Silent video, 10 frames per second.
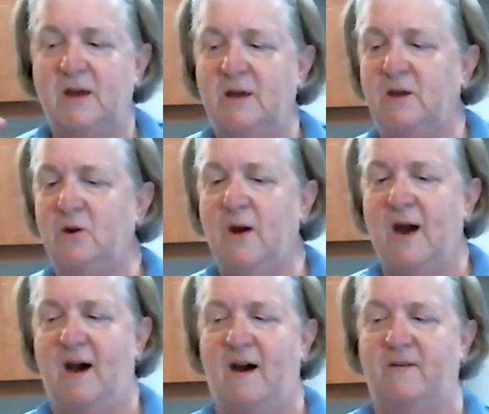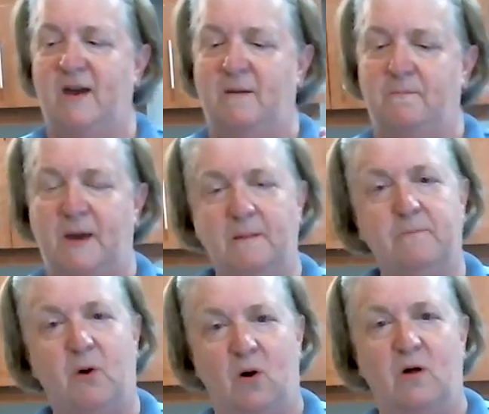You have a big
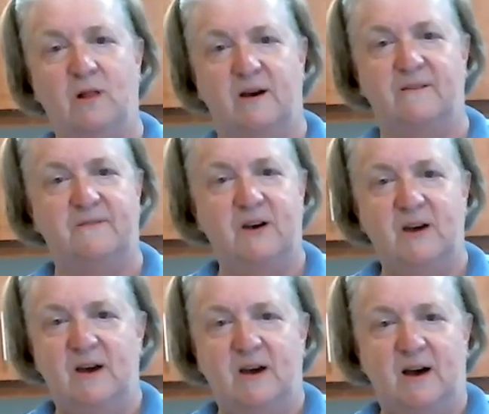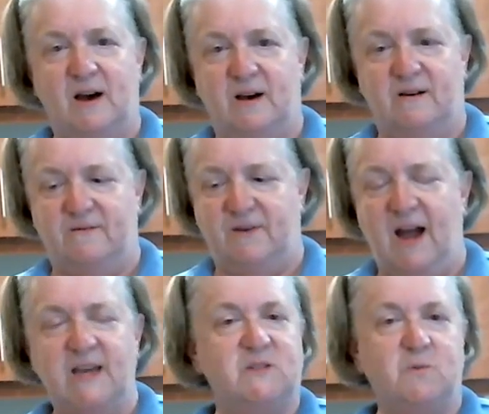bowl of
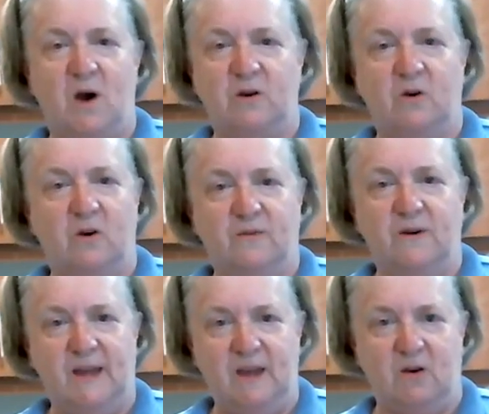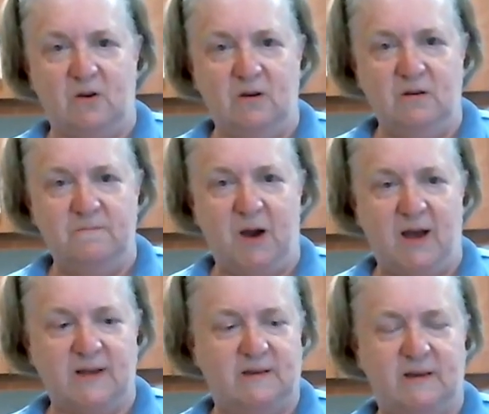ice water over here.
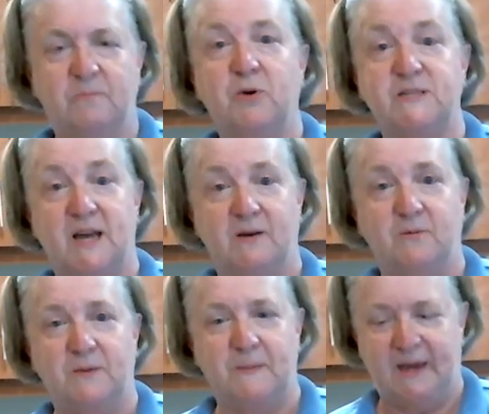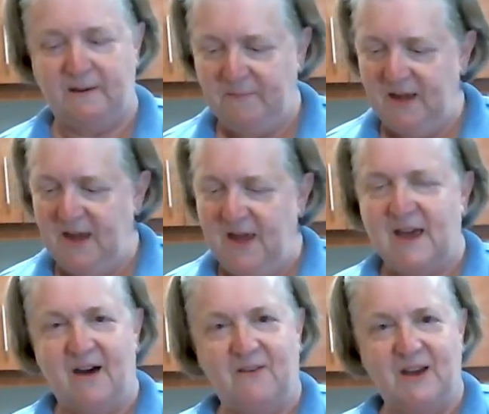Pretend with me.
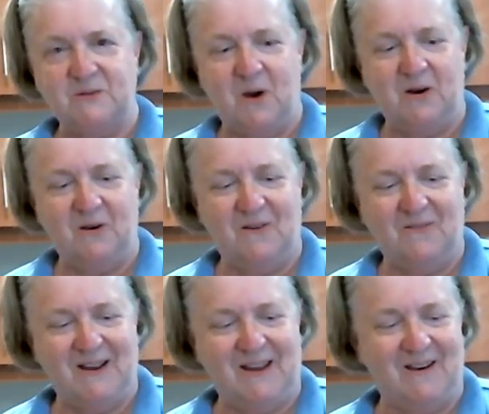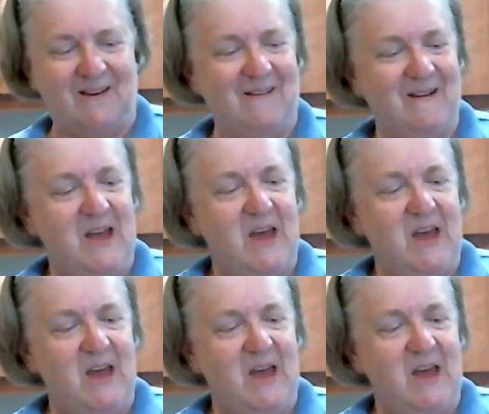Have ice water over here.